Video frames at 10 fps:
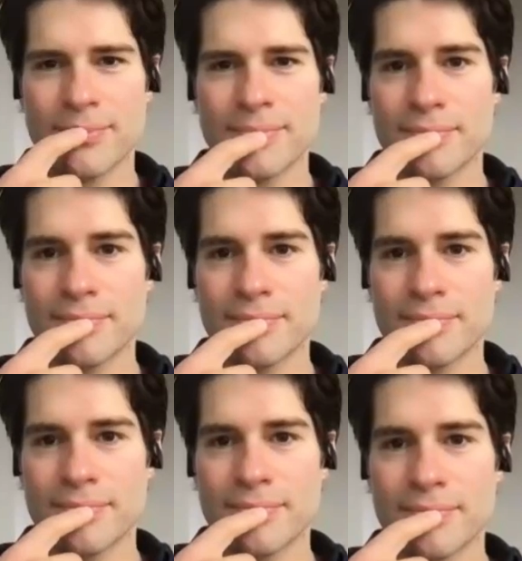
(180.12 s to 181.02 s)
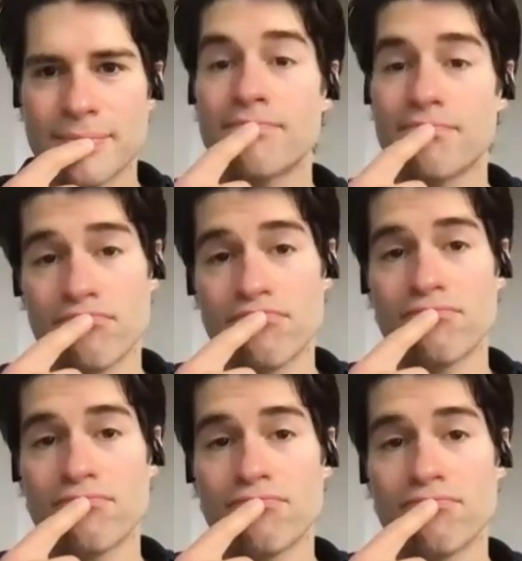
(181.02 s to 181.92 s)

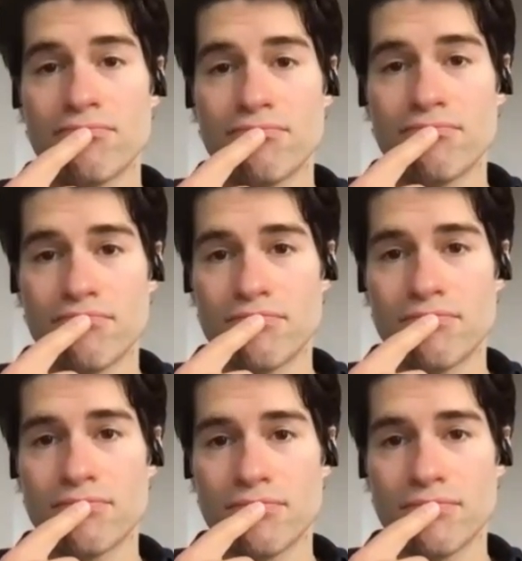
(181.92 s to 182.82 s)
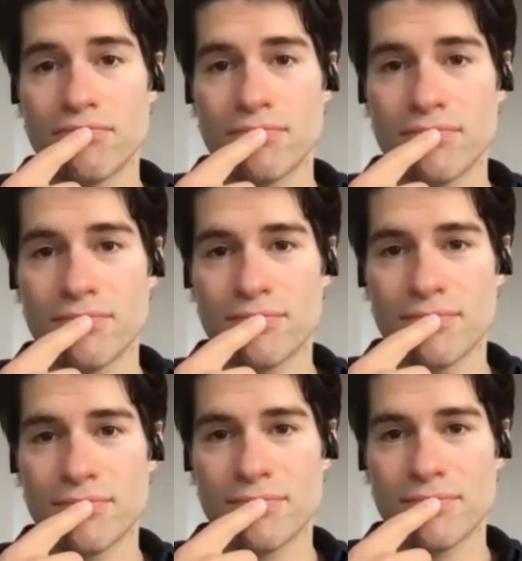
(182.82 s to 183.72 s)

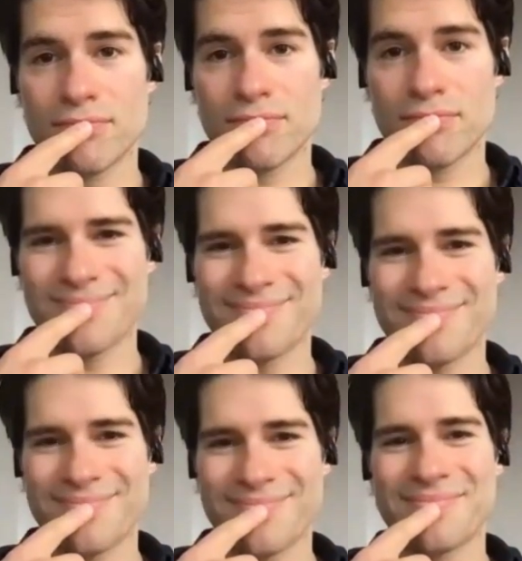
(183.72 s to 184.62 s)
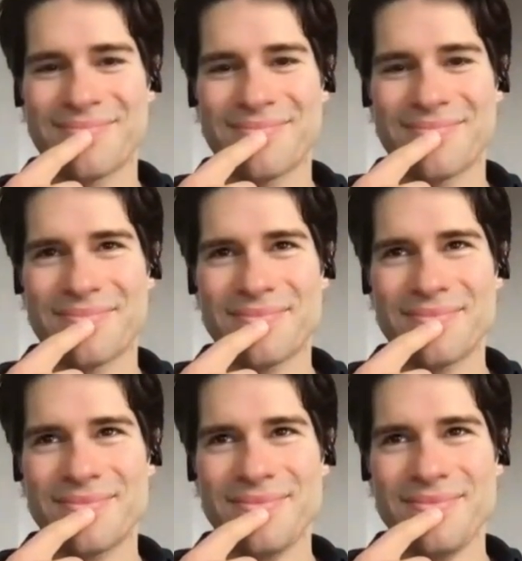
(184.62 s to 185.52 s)

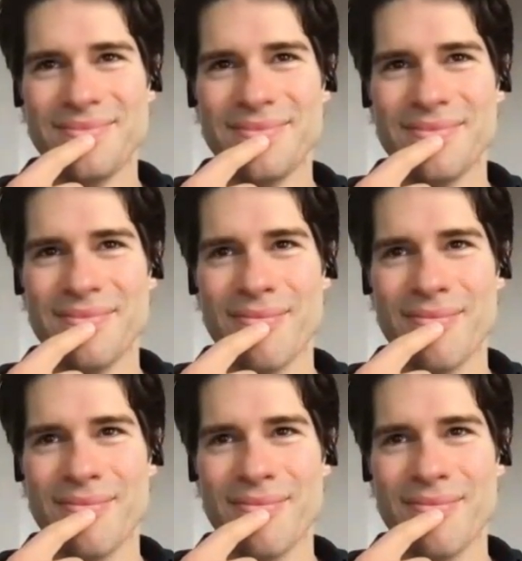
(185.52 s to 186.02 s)
(silent)